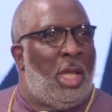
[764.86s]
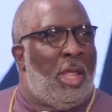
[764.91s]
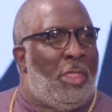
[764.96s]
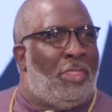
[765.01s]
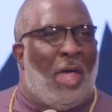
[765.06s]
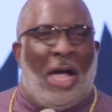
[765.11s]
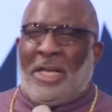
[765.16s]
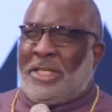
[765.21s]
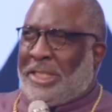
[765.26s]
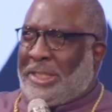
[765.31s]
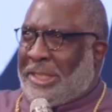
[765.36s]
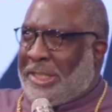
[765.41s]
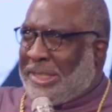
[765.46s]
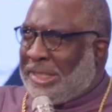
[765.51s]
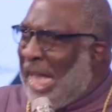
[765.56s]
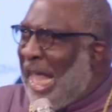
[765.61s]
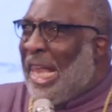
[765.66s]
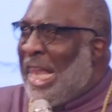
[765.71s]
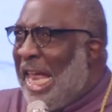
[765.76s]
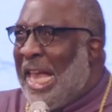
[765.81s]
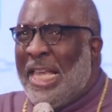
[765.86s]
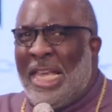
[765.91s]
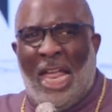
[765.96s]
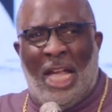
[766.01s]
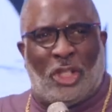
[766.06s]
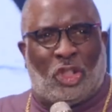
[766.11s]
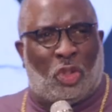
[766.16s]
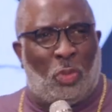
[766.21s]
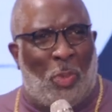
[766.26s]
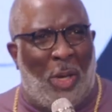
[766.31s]
The
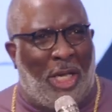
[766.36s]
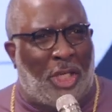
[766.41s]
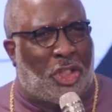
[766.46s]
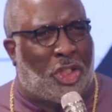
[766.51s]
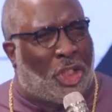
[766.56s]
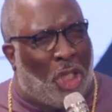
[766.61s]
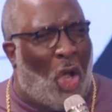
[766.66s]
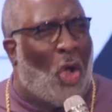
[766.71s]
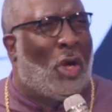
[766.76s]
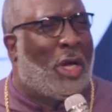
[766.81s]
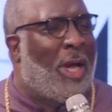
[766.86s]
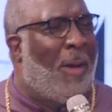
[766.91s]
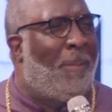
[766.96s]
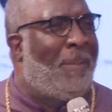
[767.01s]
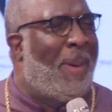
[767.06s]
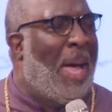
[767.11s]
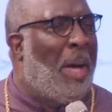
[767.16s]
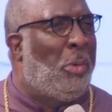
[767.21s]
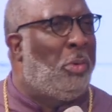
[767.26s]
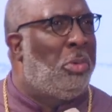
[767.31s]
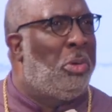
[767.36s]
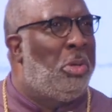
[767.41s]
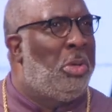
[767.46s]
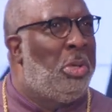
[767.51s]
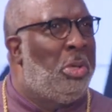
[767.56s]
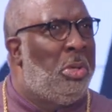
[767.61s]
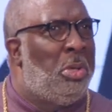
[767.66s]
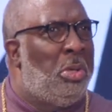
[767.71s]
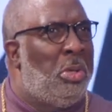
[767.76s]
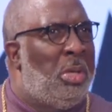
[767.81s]
silliness we talk about,
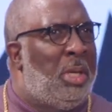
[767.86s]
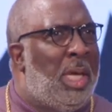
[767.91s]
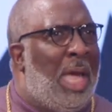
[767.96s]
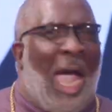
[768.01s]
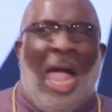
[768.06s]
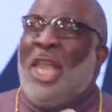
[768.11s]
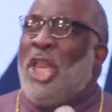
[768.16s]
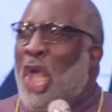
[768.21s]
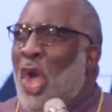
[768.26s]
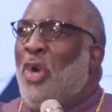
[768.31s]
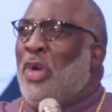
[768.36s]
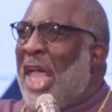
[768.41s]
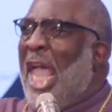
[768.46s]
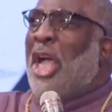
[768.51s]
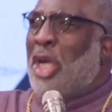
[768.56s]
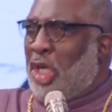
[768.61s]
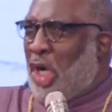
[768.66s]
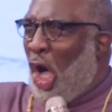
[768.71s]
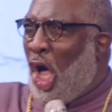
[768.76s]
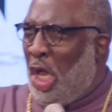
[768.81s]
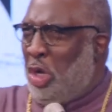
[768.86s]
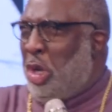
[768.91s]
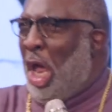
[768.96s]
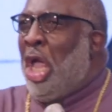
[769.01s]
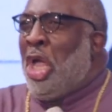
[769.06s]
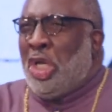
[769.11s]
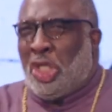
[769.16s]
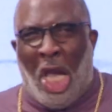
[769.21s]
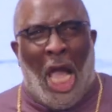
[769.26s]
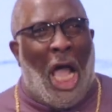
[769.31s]
and you get called the
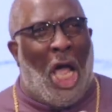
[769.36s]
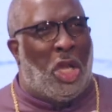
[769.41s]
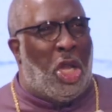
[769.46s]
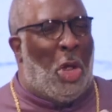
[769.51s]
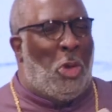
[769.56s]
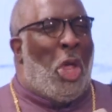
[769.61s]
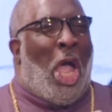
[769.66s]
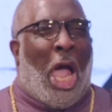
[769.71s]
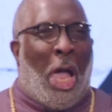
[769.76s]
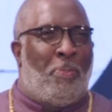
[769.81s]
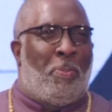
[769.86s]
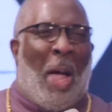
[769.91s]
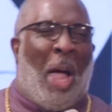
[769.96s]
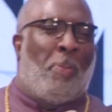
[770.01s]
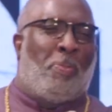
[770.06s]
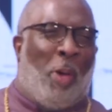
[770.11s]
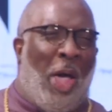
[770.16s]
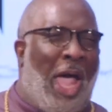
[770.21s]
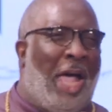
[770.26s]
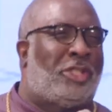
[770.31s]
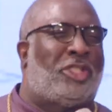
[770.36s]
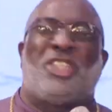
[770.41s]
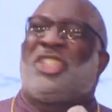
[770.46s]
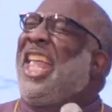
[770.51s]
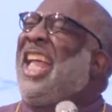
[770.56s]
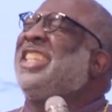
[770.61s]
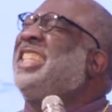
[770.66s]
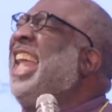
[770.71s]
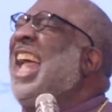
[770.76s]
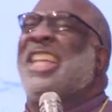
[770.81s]
child of, of my pastor.
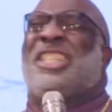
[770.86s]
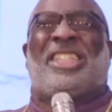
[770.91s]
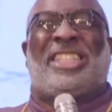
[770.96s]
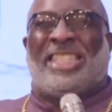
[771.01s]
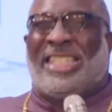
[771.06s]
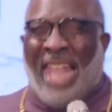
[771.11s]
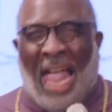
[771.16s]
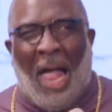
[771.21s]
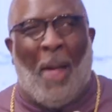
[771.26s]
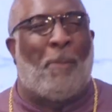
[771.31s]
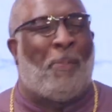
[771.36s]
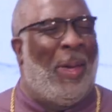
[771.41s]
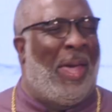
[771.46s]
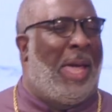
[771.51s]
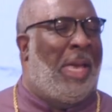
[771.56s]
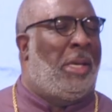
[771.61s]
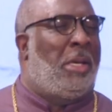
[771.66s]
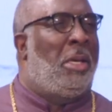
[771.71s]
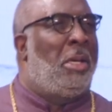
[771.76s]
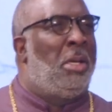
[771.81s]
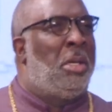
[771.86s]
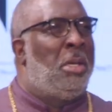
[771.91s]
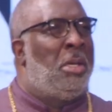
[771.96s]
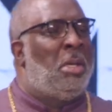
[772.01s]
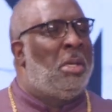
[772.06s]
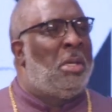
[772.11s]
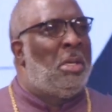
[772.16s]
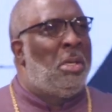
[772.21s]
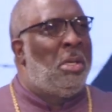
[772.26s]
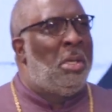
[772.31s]
Just stop it.
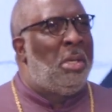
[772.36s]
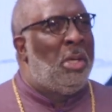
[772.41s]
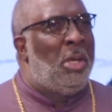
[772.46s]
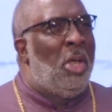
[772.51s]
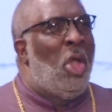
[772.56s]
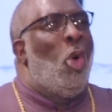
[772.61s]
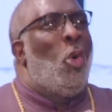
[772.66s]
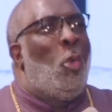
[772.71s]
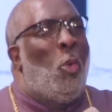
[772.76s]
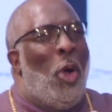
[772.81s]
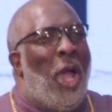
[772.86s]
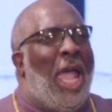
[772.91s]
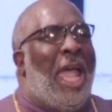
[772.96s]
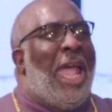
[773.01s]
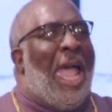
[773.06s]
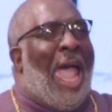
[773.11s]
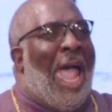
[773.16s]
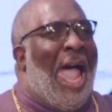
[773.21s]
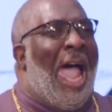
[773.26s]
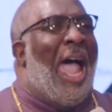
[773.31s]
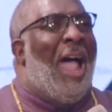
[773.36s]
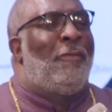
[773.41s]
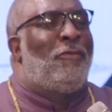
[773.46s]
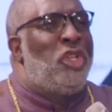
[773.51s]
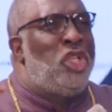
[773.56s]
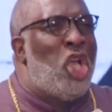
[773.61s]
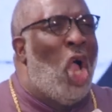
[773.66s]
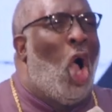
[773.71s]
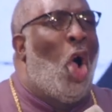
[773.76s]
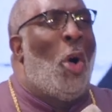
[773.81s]
We have
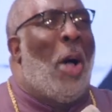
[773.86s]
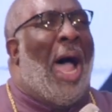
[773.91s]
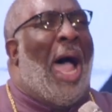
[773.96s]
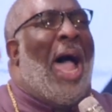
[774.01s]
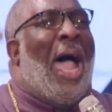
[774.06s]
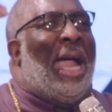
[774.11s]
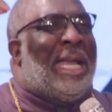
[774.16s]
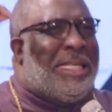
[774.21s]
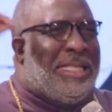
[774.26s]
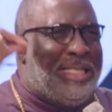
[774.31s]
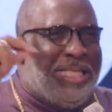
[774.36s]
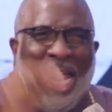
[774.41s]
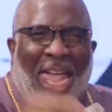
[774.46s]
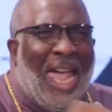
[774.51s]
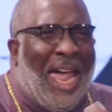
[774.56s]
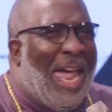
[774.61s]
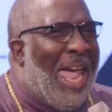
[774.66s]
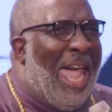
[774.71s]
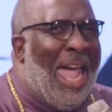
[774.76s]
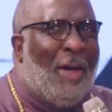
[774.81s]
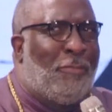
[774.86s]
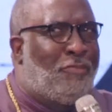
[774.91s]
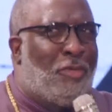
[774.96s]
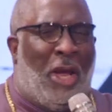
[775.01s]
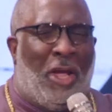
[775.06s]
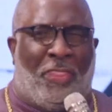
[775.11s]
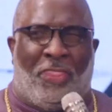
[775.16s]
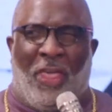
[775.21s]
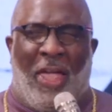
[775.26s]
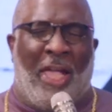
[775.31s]
no idea
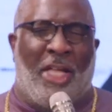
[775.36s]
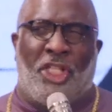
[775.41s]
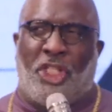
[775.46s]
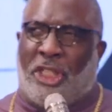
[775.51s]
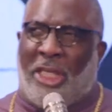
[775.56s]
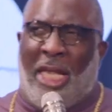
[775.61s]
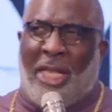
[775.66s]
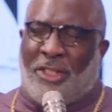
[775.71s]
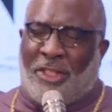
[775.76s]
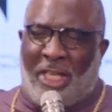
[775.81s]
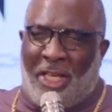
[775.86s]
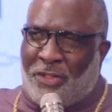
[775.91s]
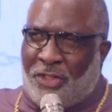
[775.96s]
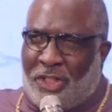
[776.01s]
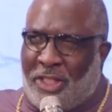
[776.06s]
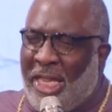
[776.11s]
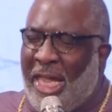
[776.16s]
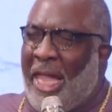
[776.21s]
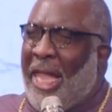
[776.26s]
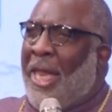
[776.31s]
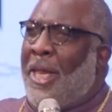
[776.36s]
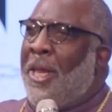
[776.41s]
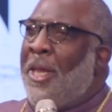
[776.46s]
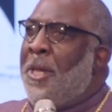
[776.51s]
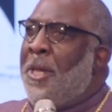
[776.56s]
everything Jesus did,